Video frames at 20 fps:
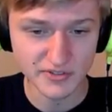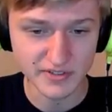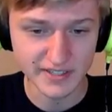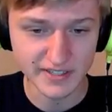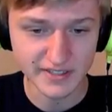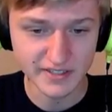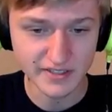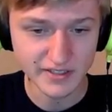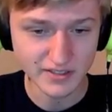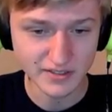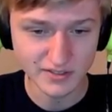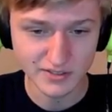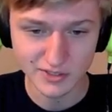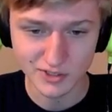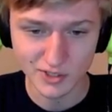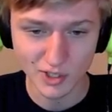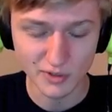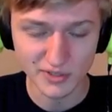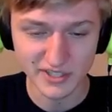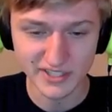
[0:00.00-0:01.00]
in,
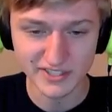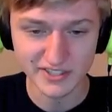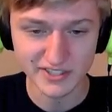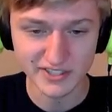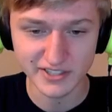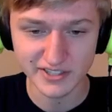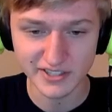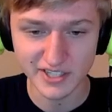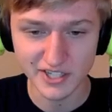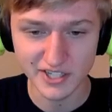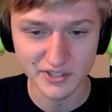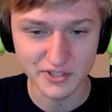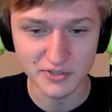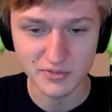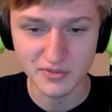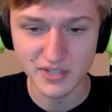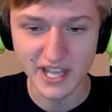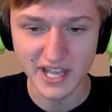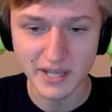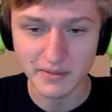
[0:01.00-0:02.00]
load in a
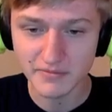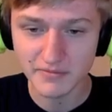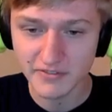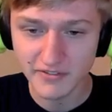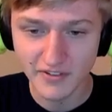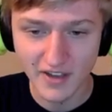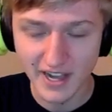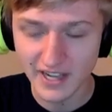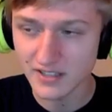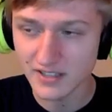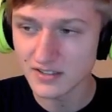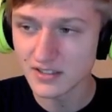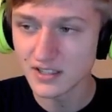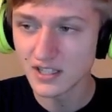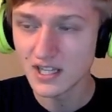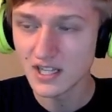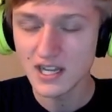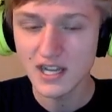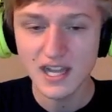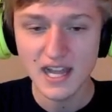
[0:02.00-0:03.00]
new game file,
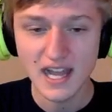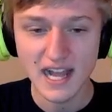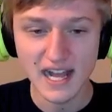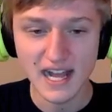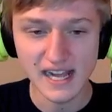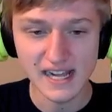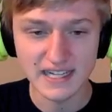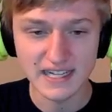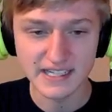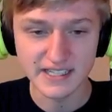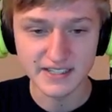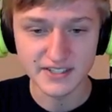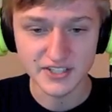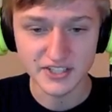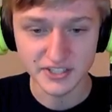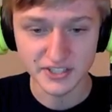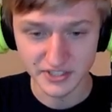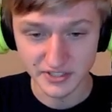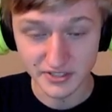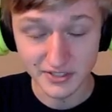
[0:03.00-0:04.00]
and
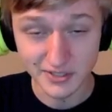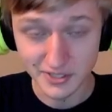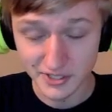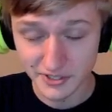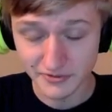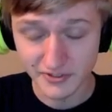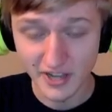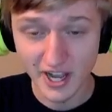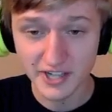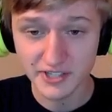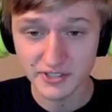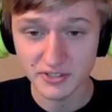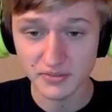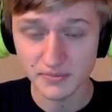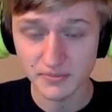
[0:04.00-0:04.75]
you've got your own